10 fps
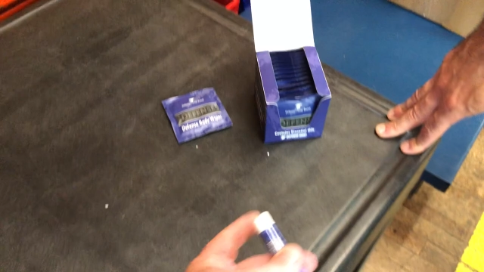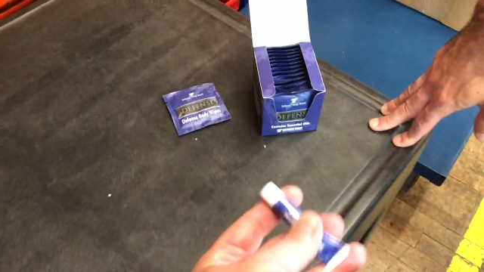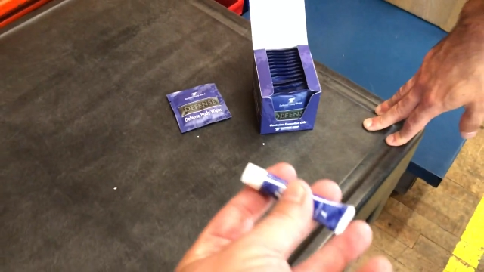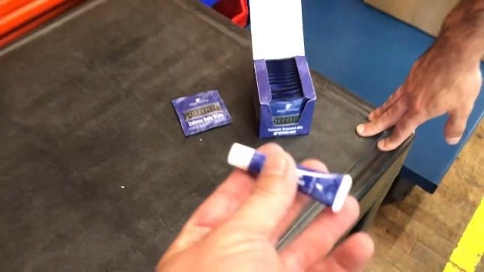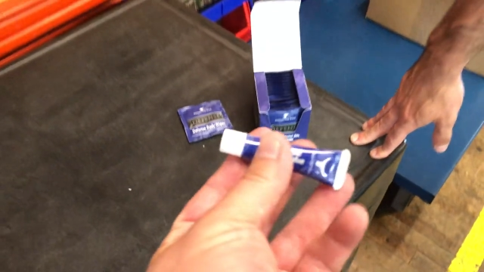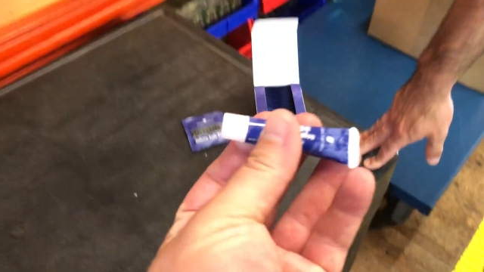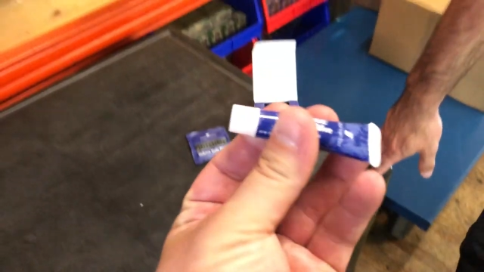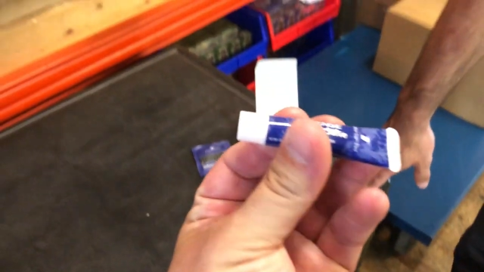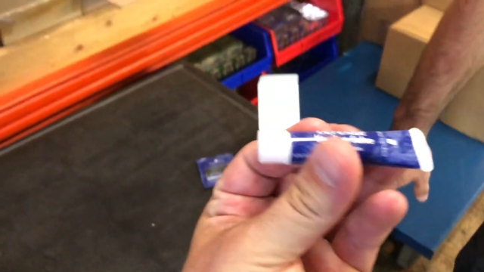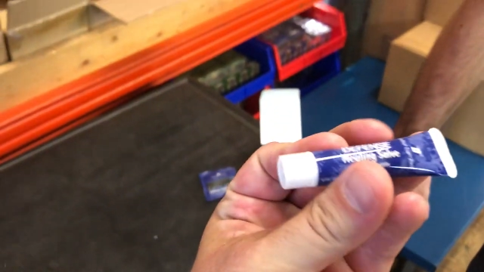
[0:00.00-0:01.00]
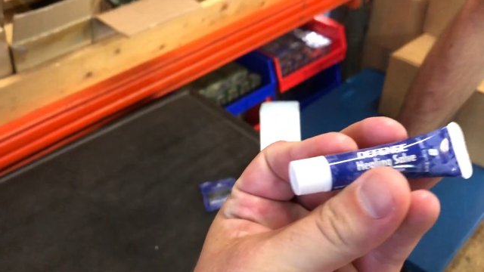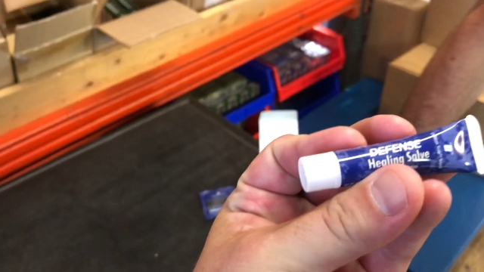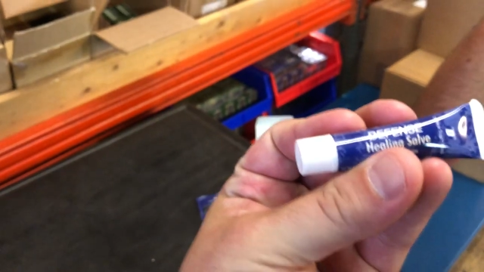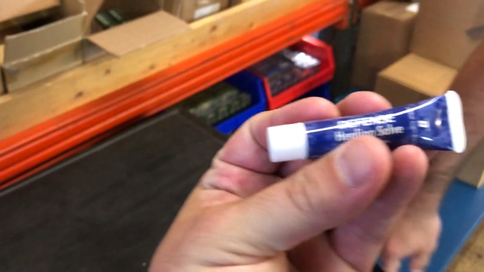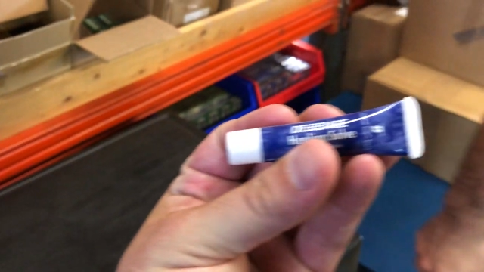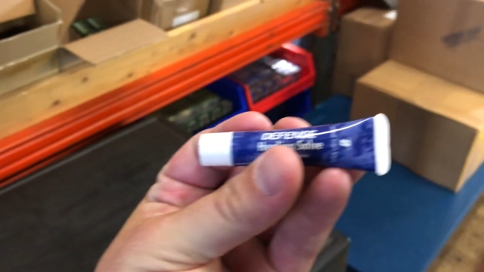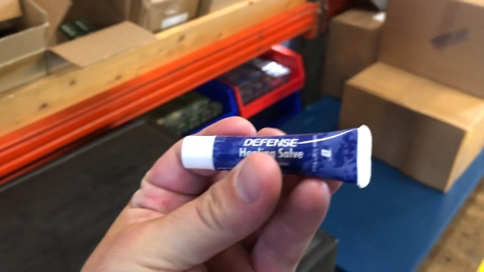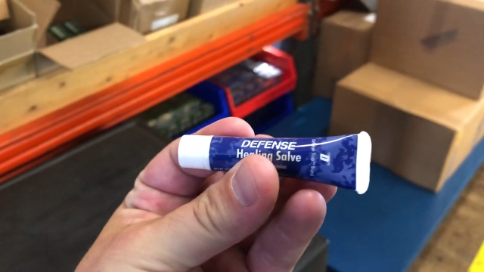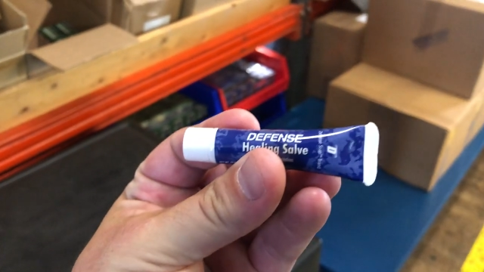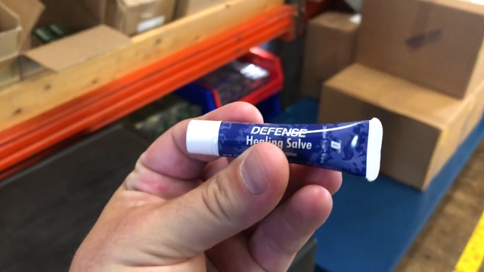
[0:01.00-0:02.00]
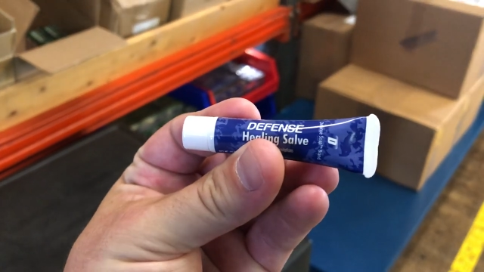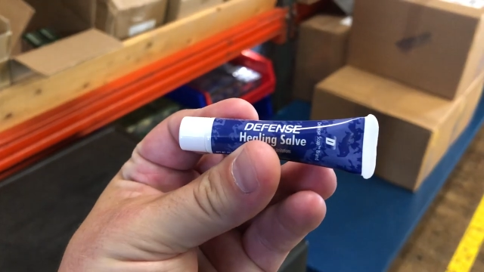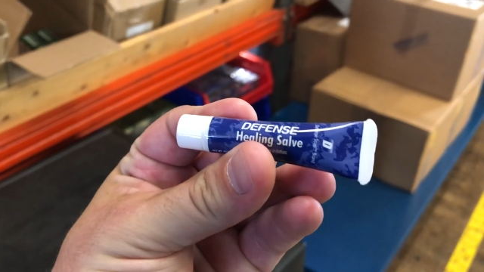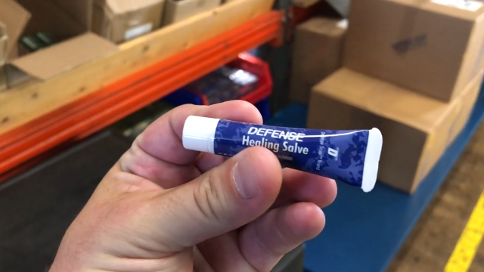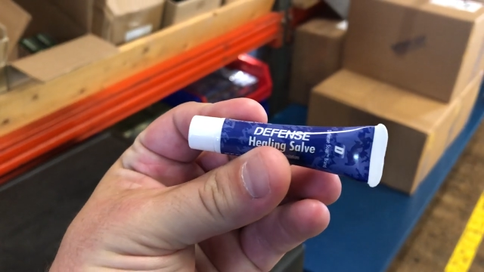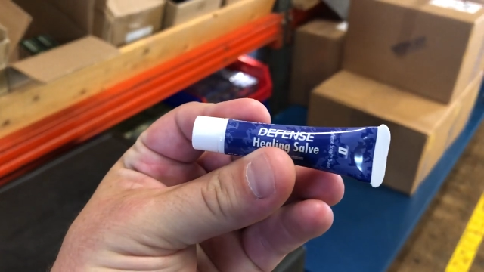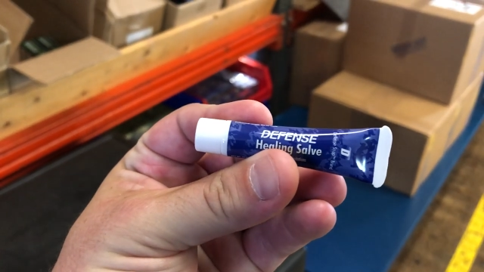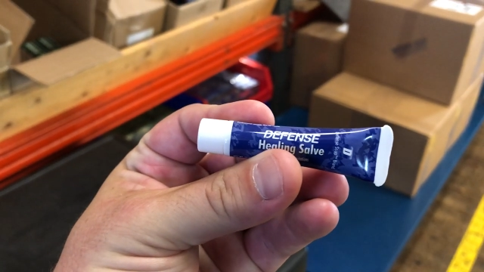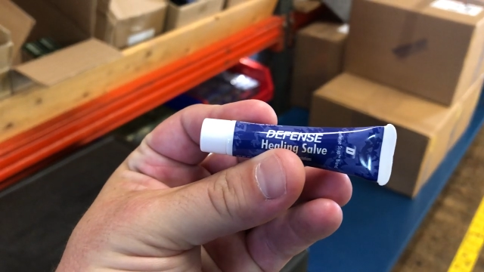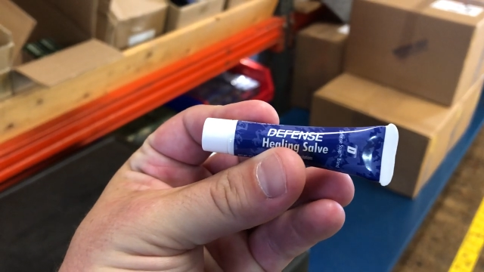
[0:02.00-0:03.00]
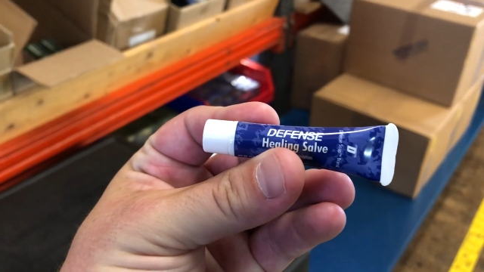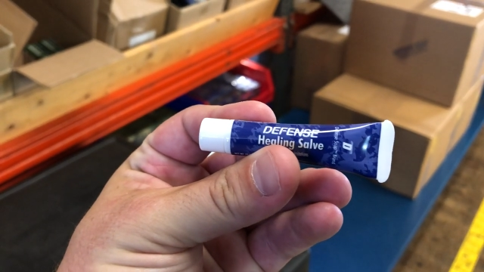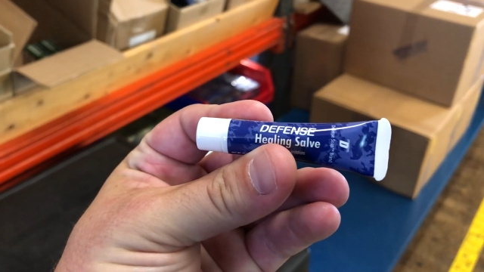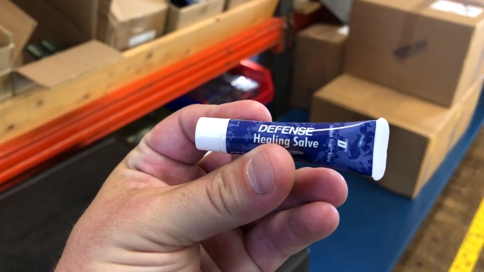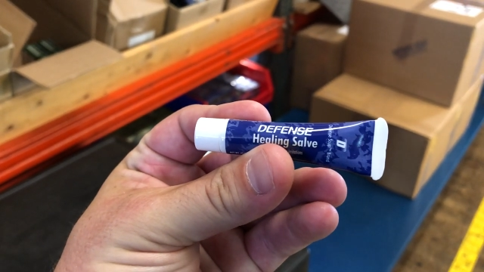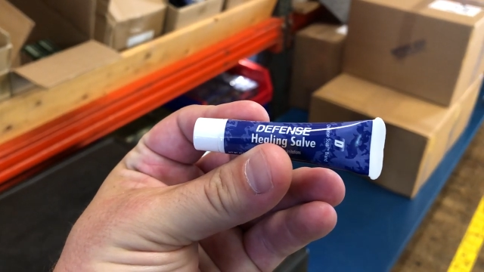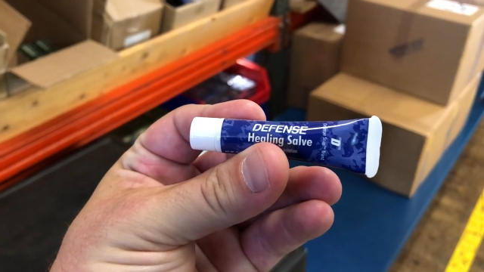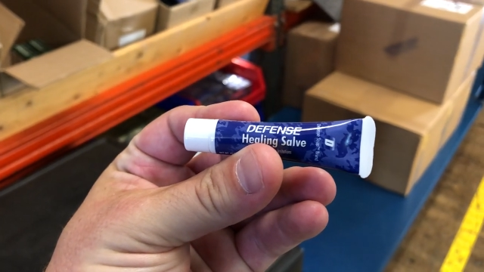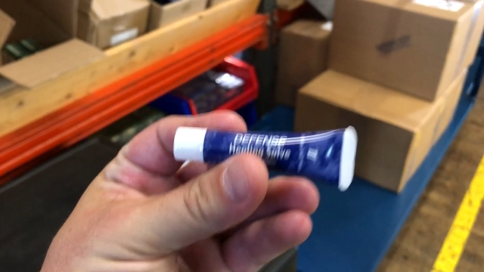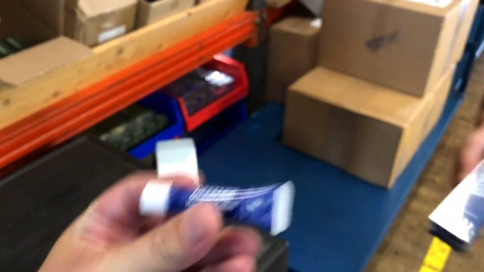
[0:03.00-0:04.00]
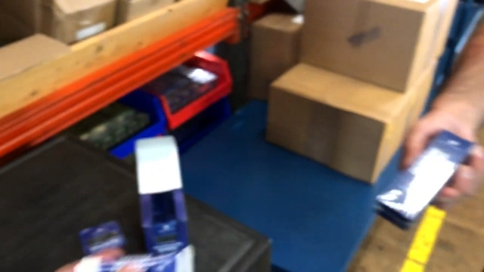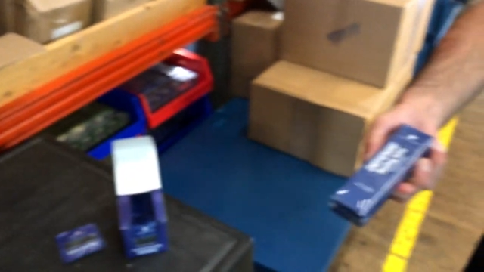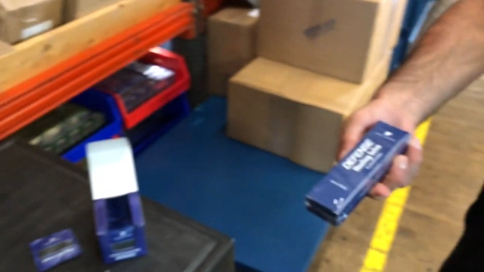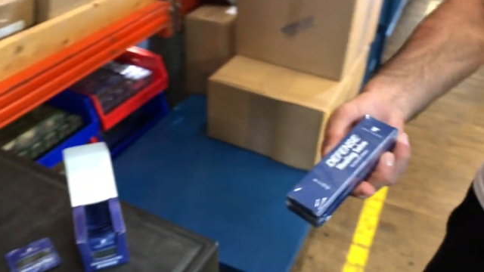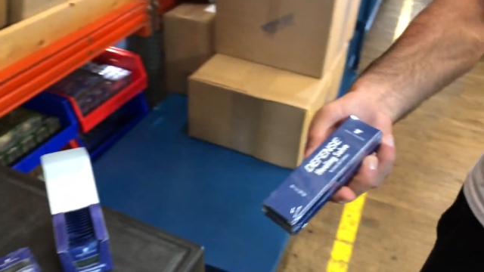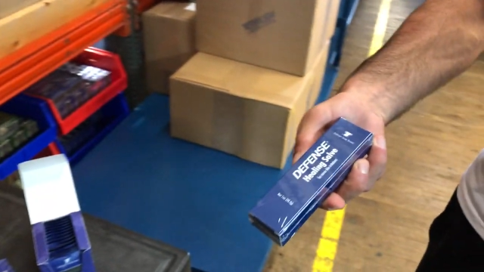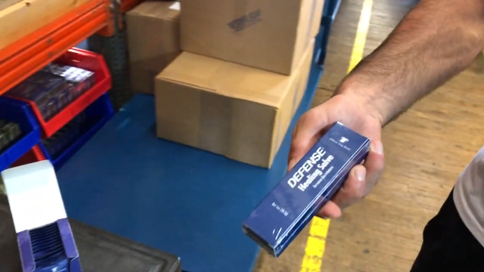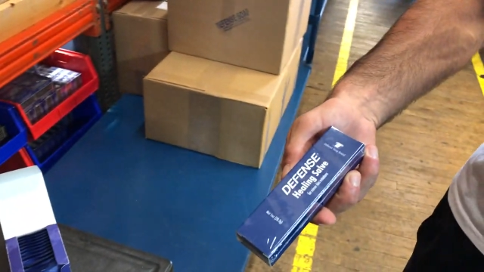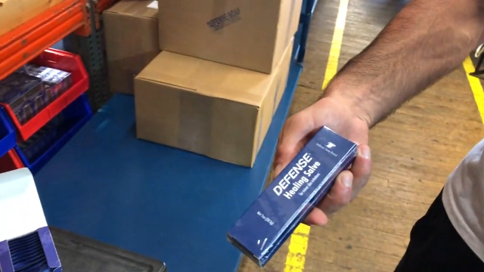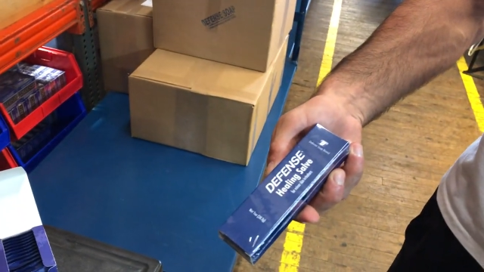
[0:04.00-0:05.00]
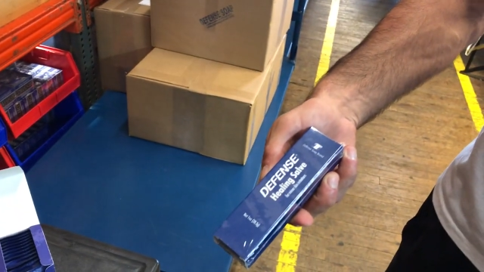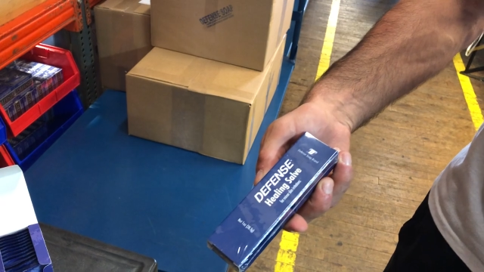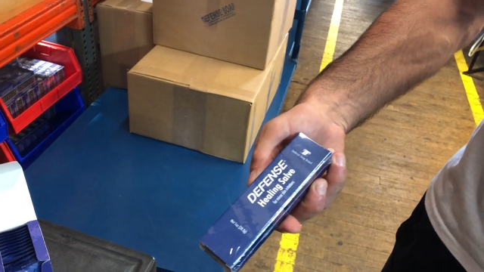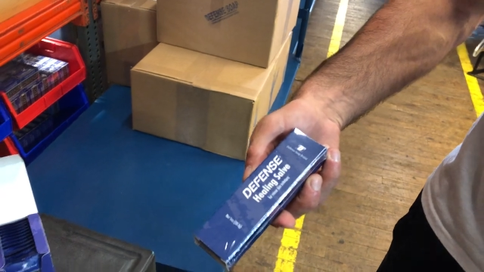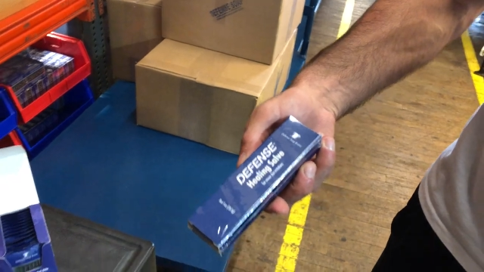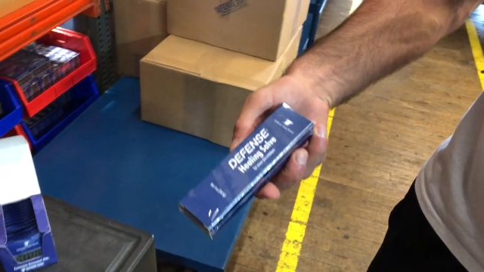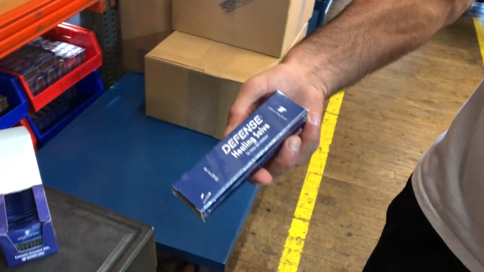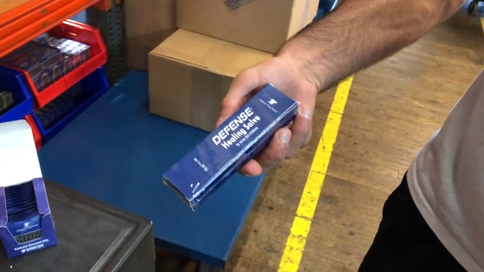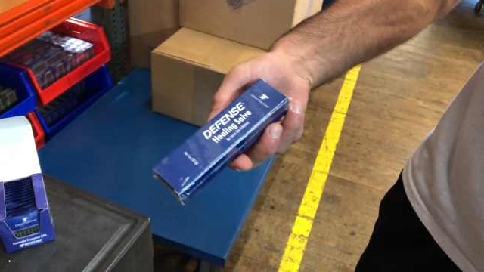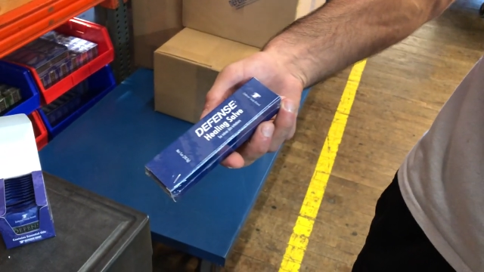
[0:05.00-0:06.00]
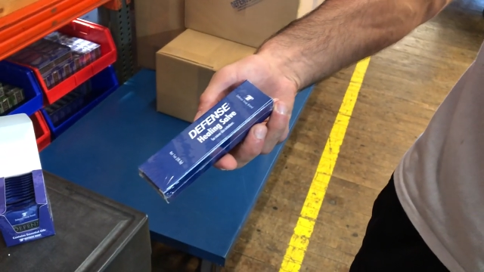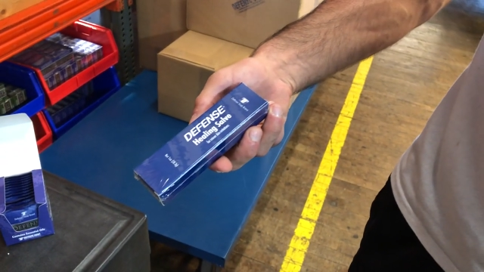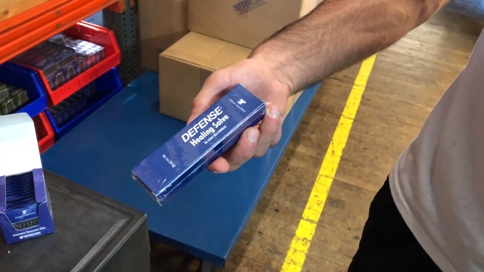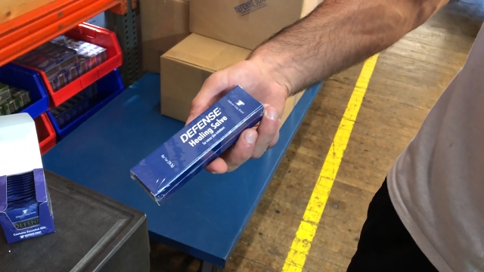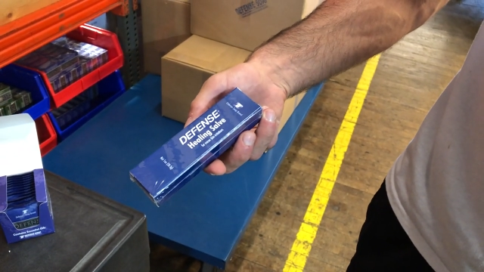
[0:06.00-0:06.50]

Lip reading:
[unreadable: no face in view]